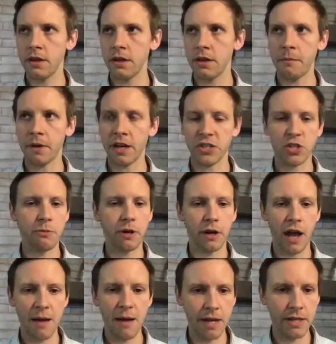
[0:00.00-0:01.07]
customer
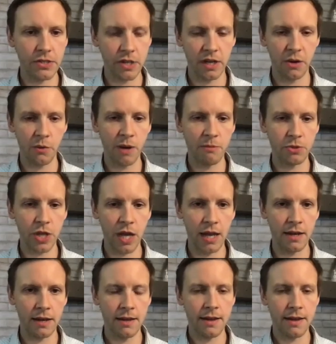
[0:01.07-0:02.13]
comments on your
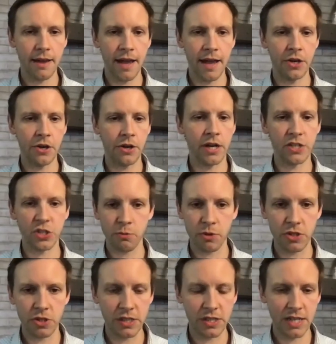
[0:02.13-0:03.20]
website, and your customer
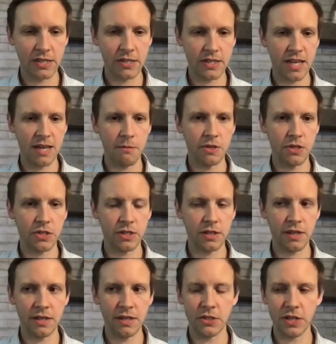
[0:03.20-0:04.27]
success team is
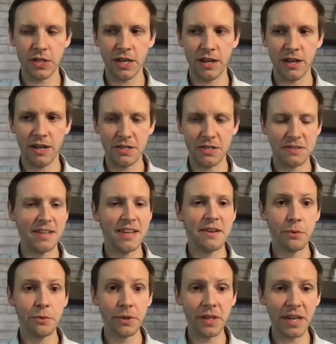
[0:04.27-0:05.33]

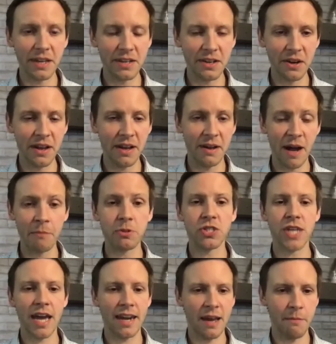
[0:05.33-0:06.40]
really
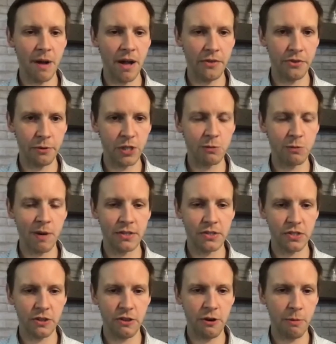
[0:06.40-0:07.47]
upset about the
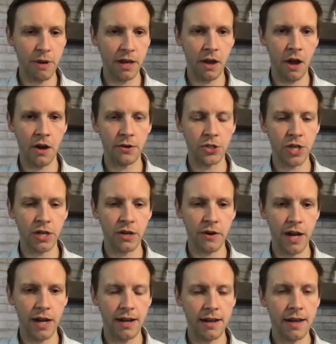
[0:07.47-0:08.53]
responses that are being
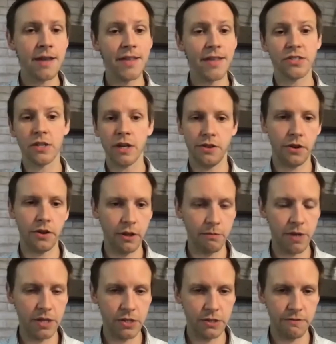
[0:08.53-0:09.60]
auto-generated. That's another good
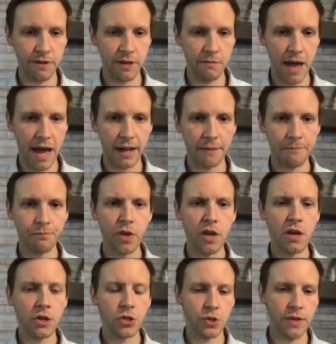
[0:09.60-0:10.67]
piece of feedback.
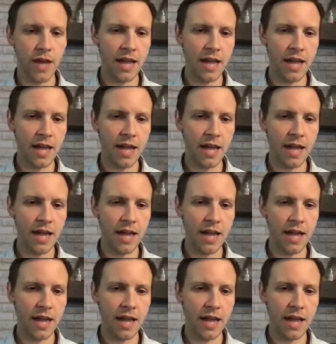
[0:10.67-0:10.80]
So that